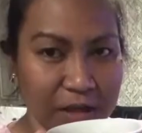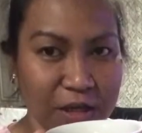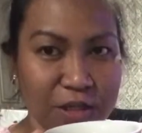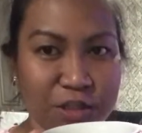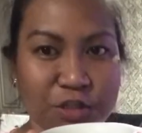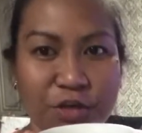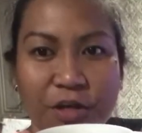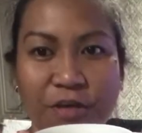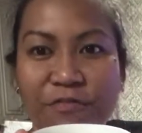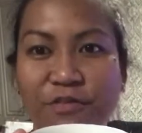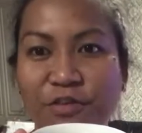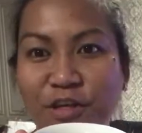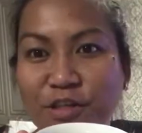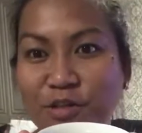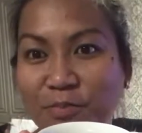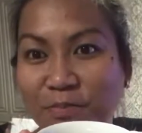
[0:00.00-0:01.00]
So if you're
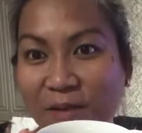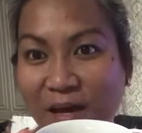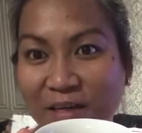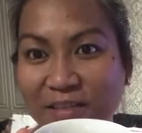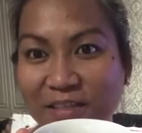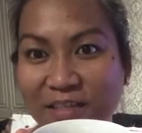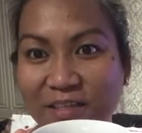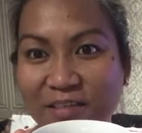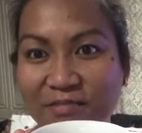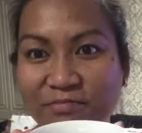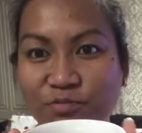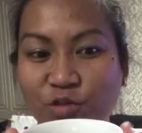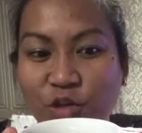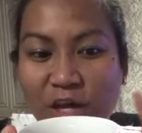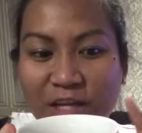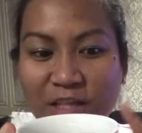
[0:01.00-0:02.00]
into black tea,
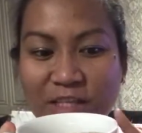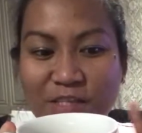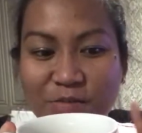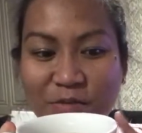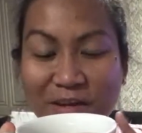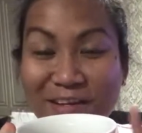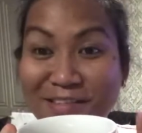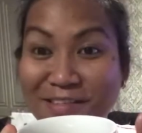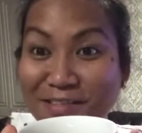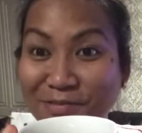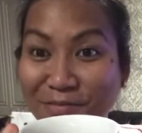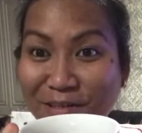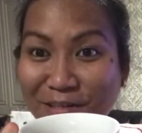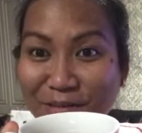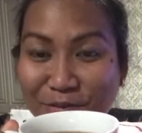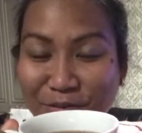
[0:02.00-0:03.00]
try this one. It's
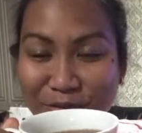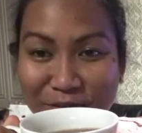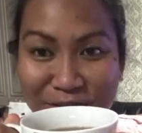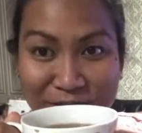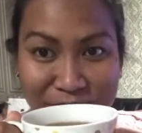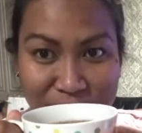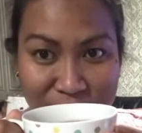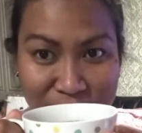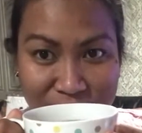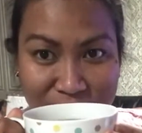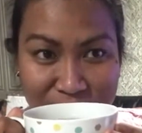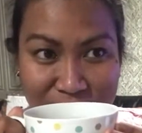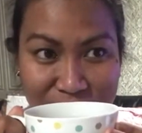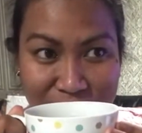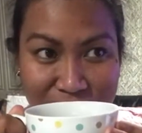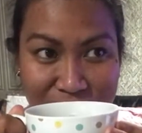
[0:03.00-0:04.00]
really good.
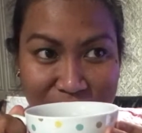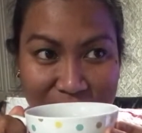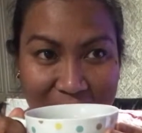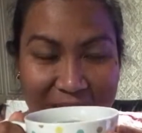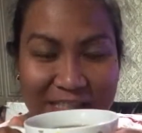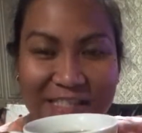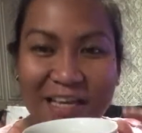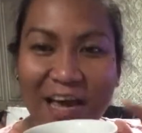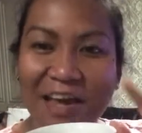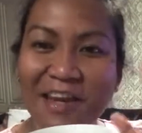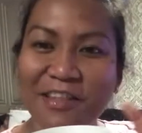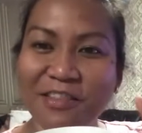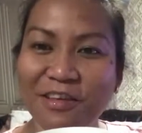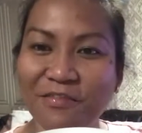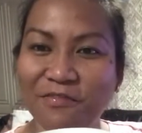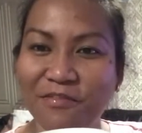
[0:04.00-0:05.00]
It's kind
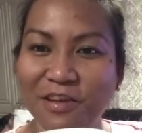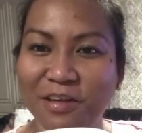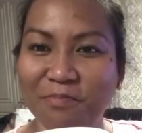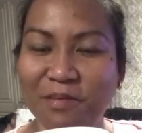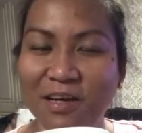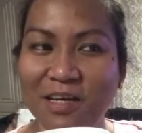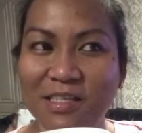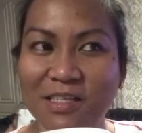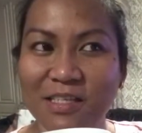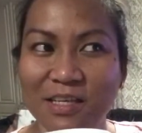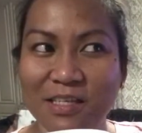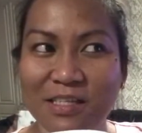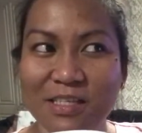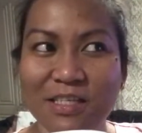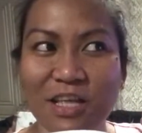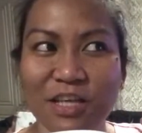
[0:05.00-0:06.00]
of different because
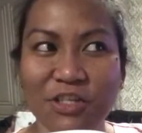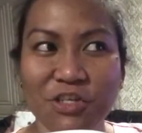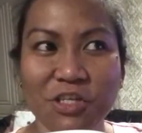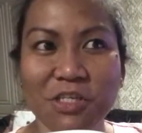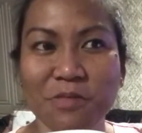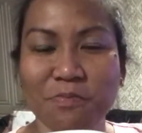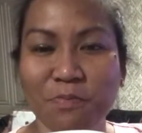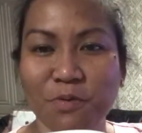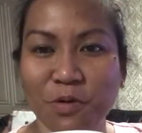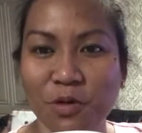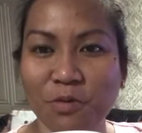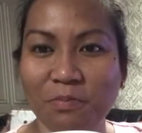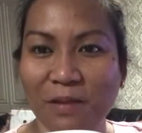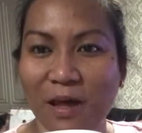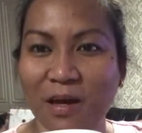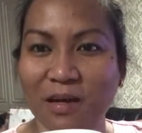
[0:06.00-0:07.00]
it's not just pure
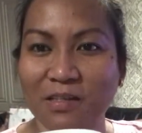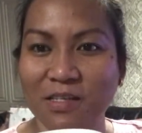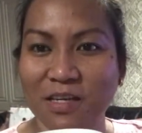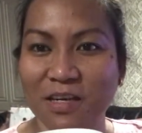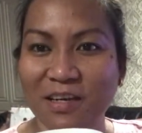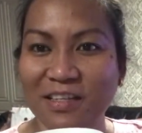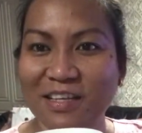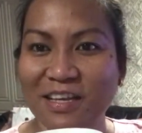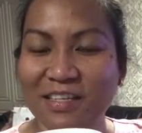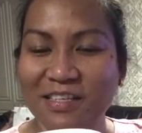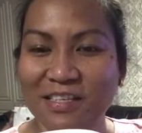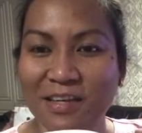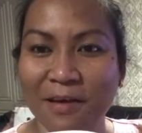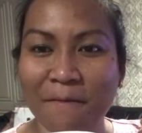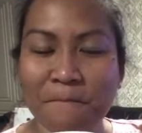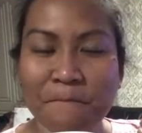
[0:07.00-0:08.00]
black tea. It has
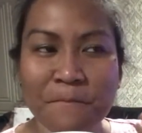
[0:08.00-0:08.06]
a